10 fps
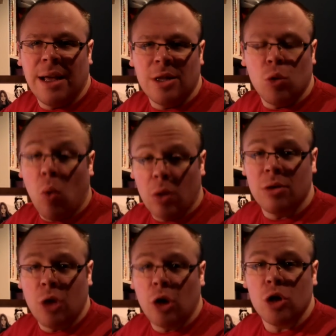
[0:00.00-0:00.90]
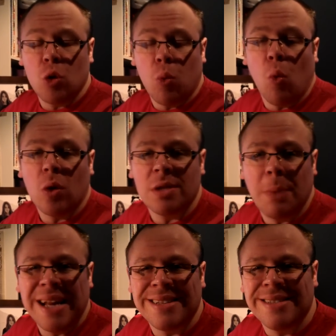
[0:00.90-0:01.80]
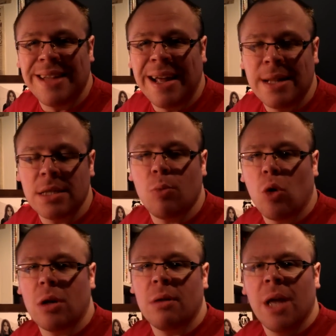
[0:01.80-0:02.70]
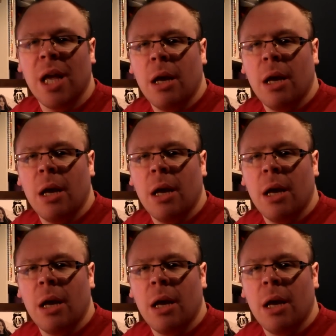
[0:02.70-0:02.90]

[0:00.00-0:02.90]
towards -9 this morning.